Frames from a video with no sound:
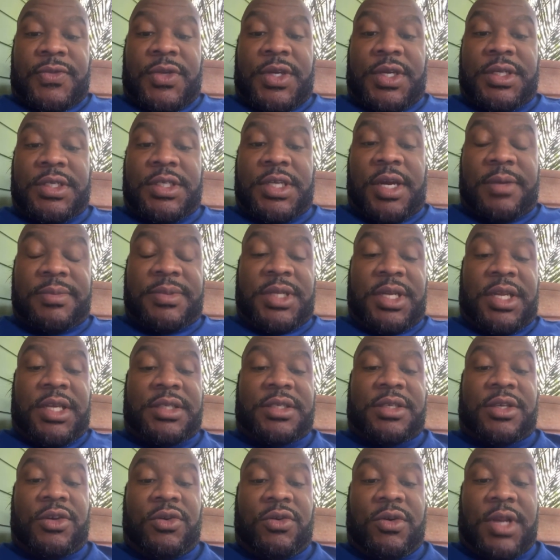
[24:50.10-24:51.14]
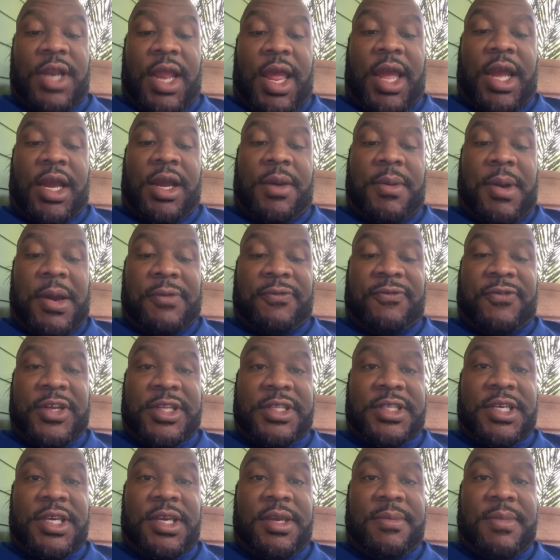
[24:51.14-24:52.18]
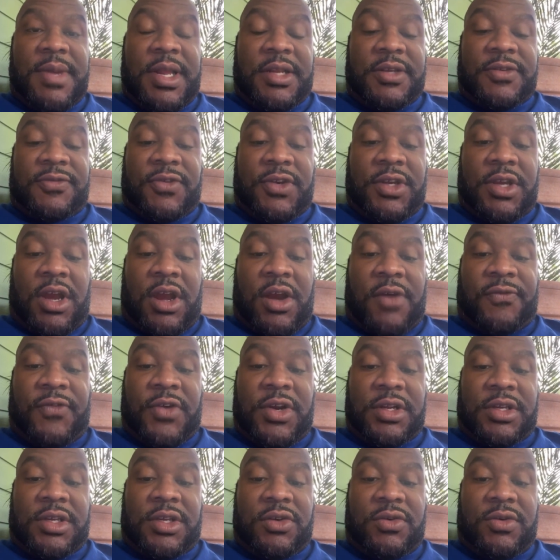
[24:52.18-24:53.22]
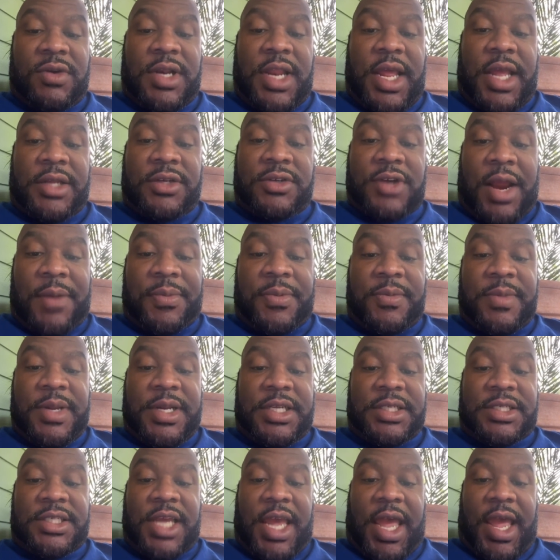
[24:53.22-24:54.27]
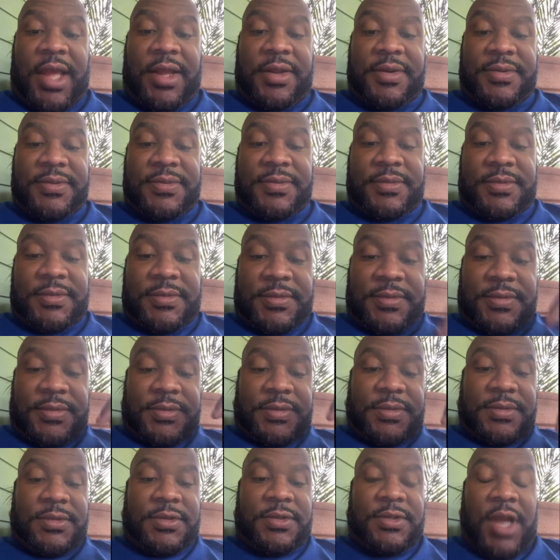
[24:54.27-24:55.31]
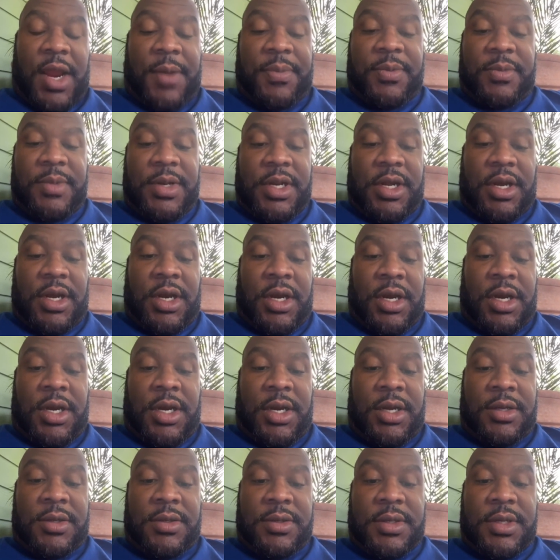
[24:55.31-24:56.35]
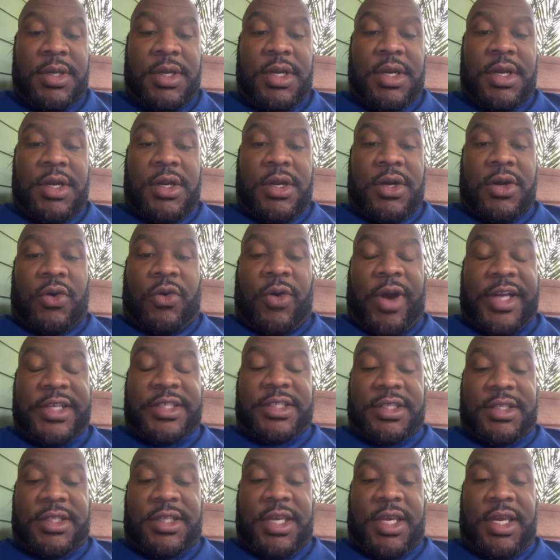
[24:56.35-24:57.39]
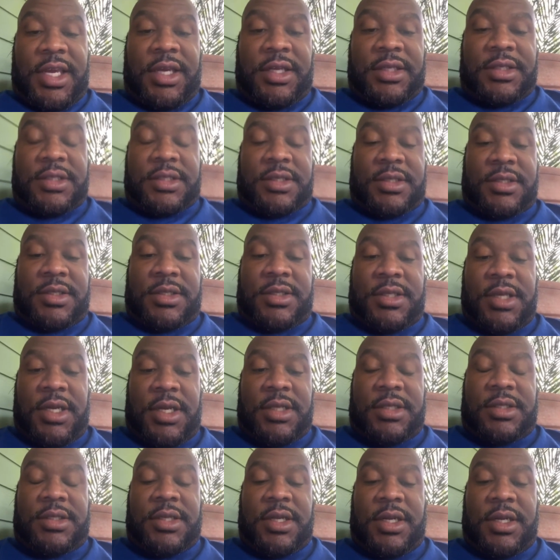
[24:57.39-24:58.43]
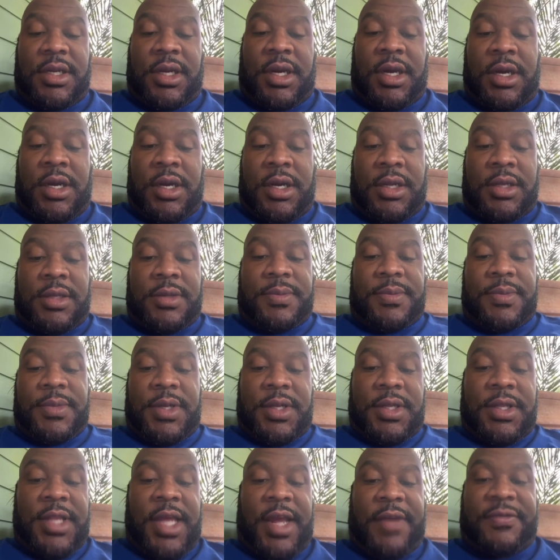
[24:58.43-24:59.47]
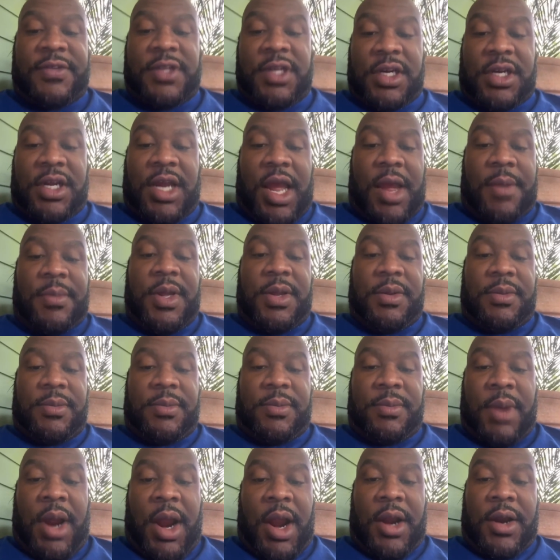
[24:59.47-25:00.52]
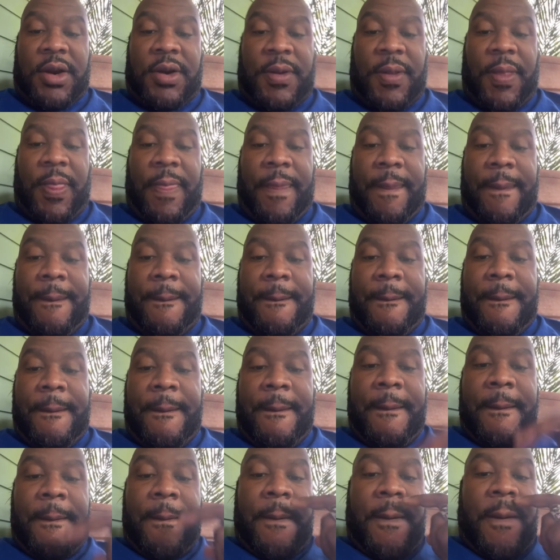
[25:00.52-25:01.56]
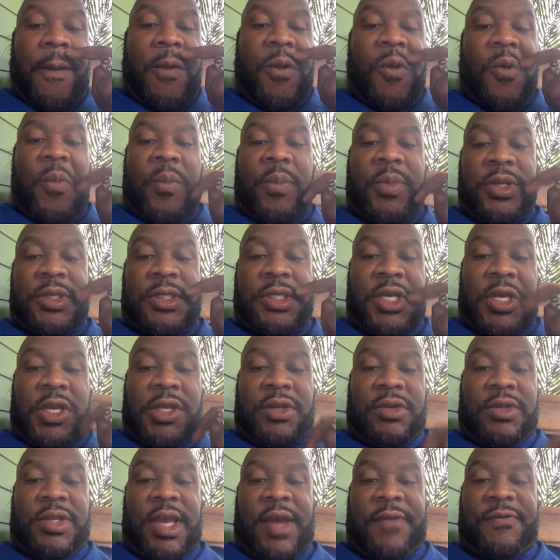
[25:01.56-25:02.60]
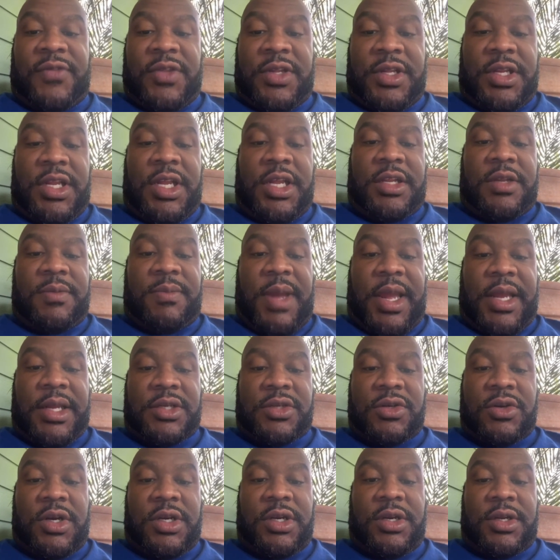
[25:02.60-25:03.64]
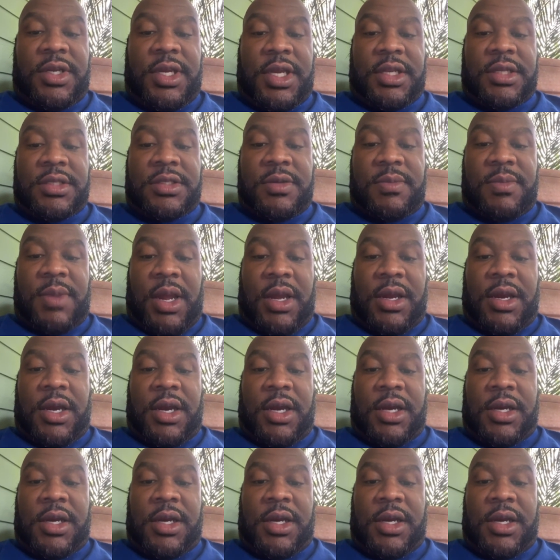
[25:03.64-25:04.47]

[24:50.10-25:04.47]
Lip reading: We can jump to this Q&A. I got about 15 minutes for y'all for the Q&A. Drop them in the chat. Drop them in the question thing to the left of the comment bar. But yeah, you definitely need to make sure you're getting some